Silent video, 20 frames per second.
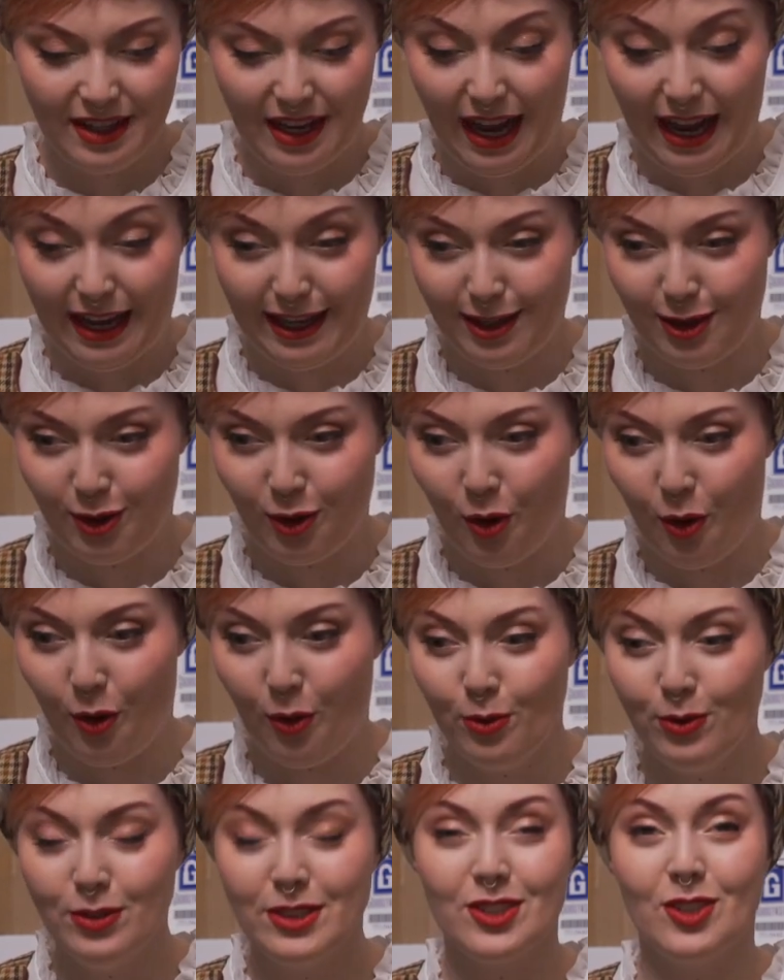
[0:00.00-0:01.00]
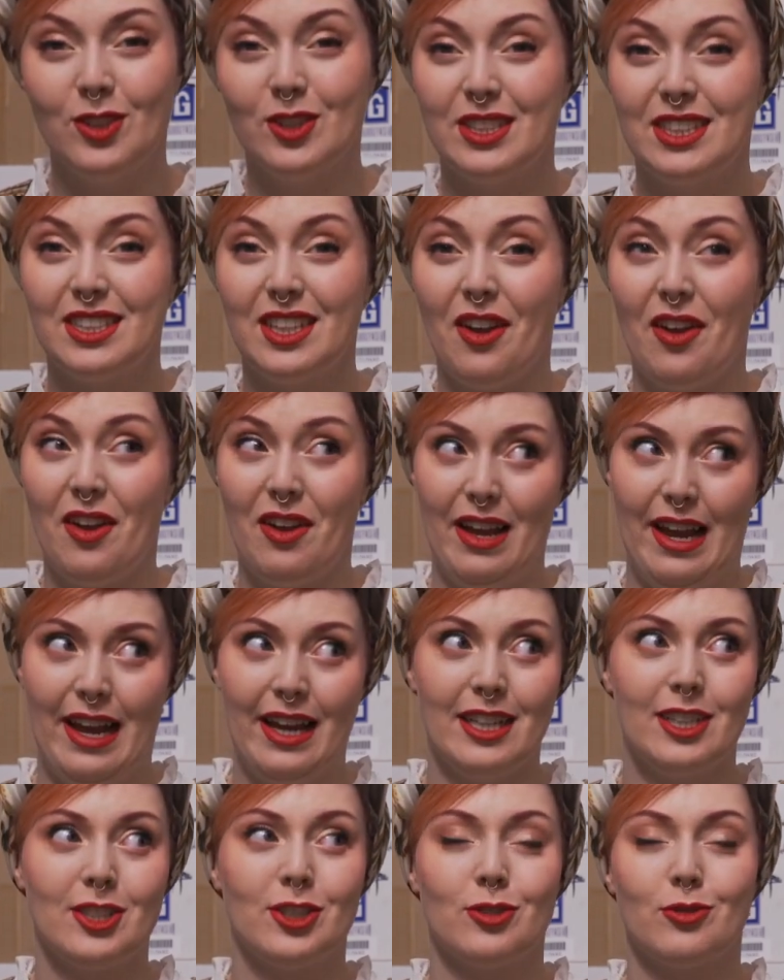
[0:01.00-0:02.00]
I go, so it's
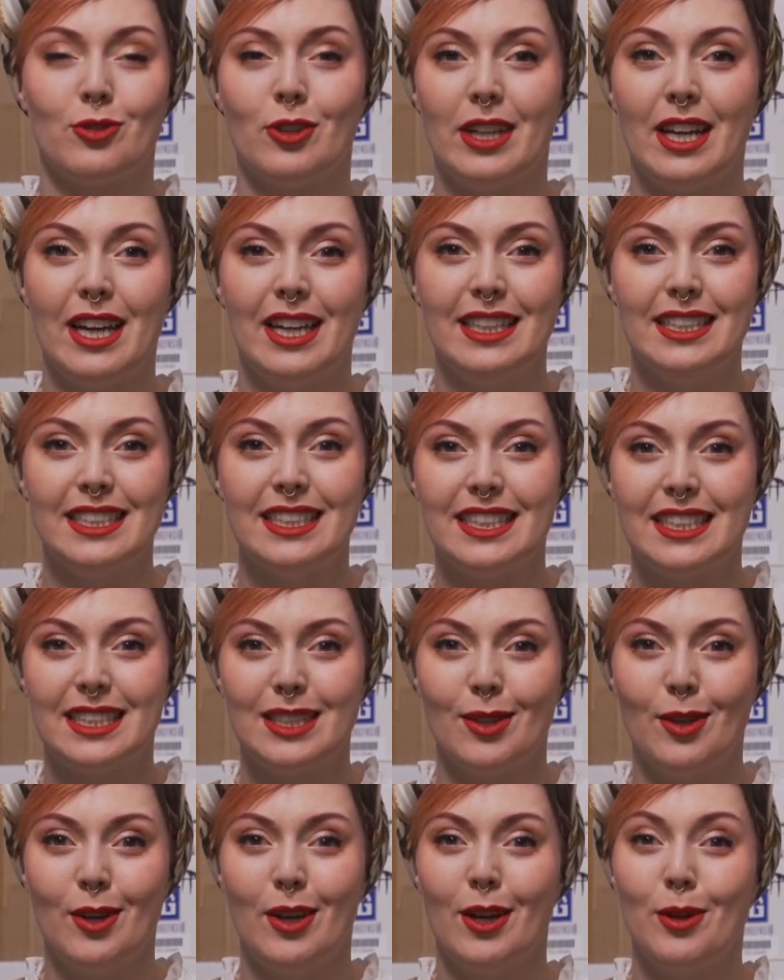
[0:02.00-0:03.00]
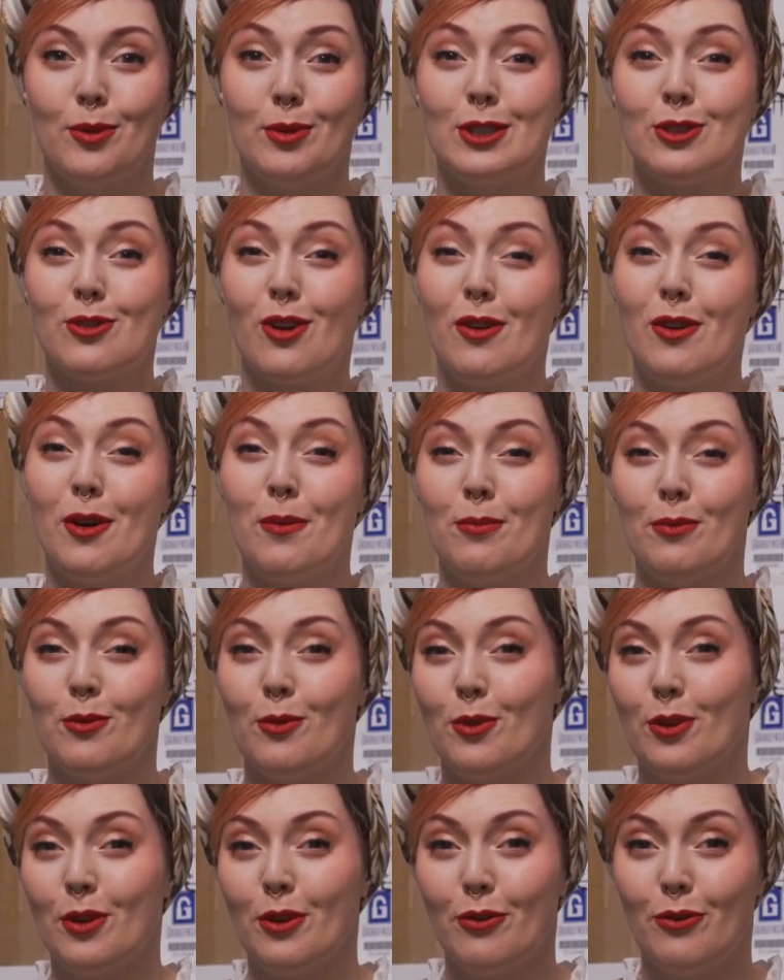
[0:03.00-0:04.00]
extra nice. We drove up
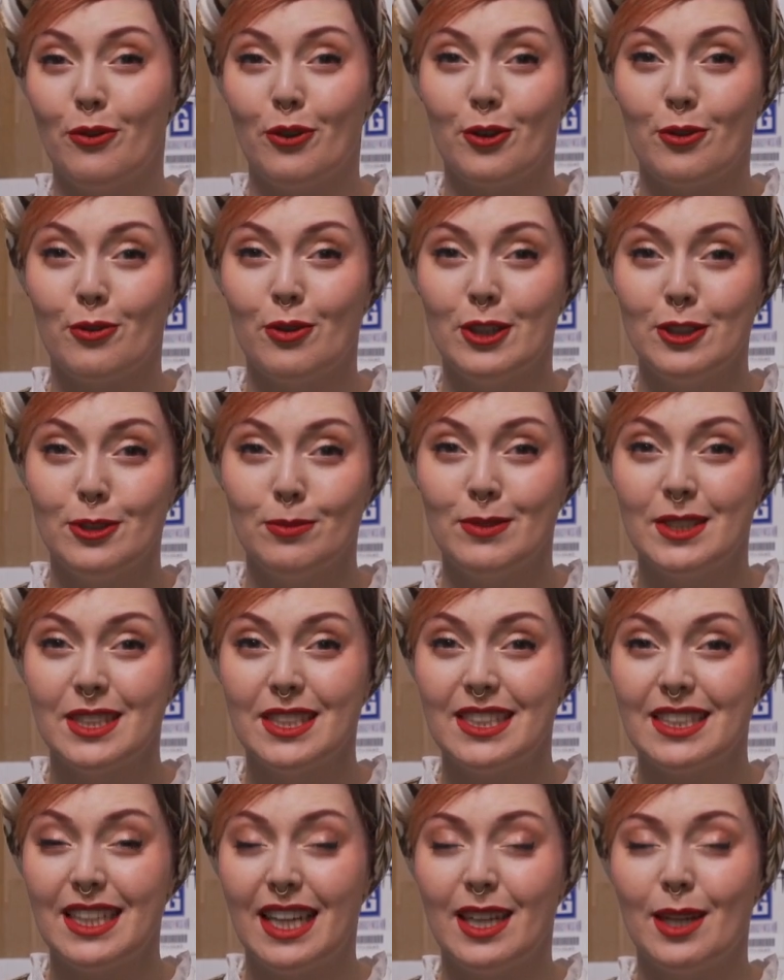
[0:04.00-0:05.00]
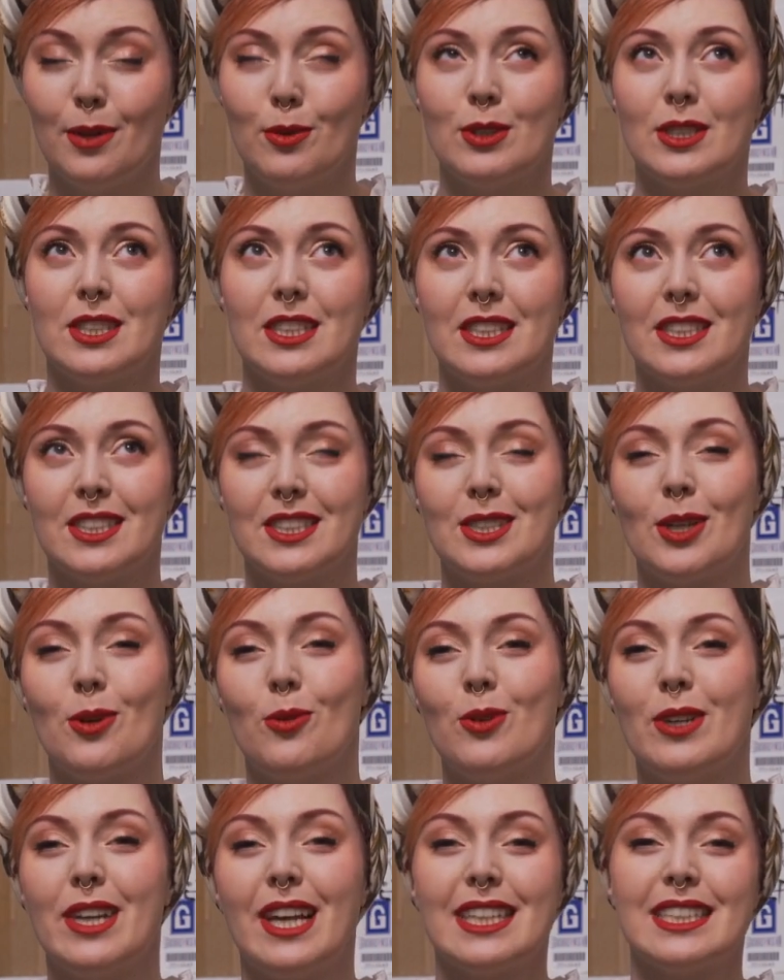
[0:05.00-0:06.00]
north for Christmas, and it was just
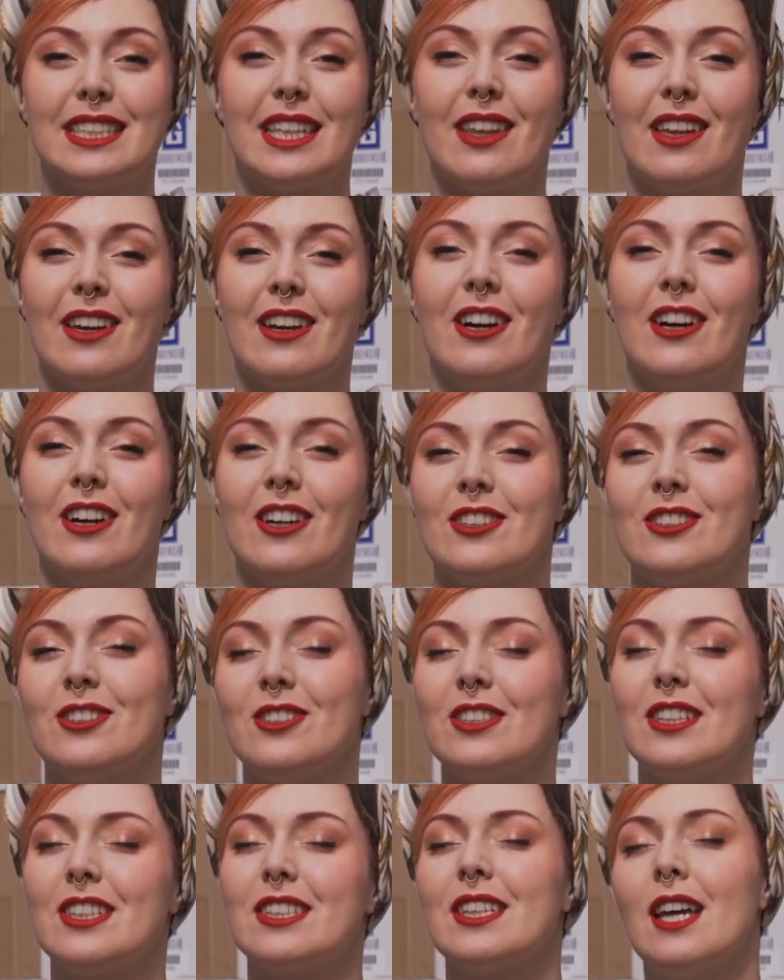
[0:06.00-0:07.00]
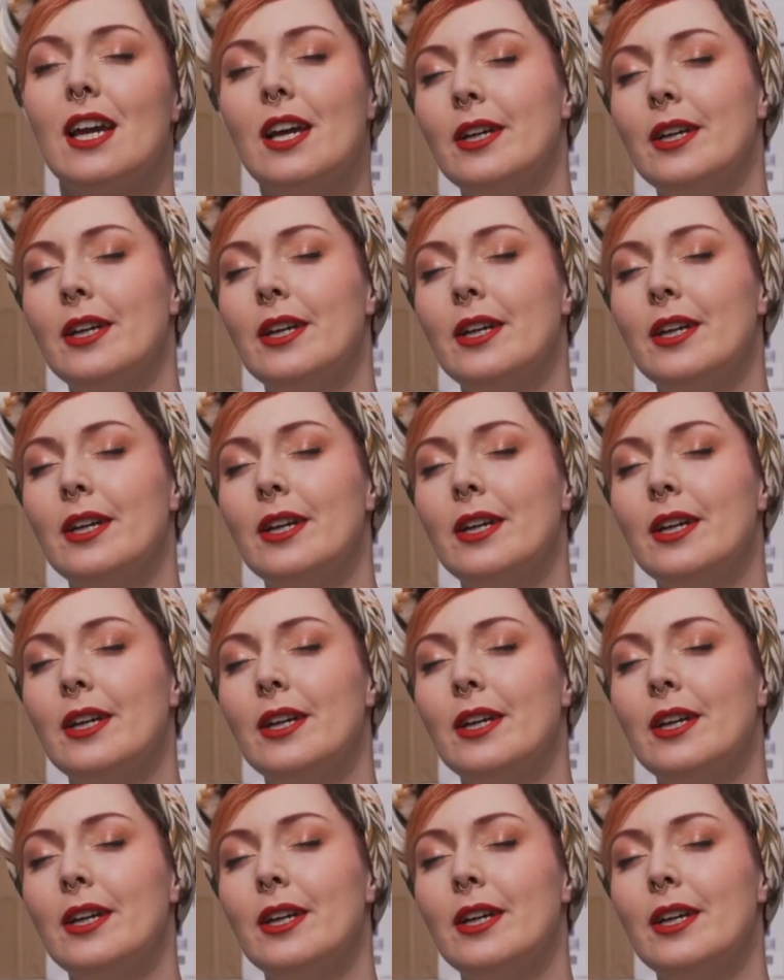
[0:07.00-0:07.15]
so nice in the car to just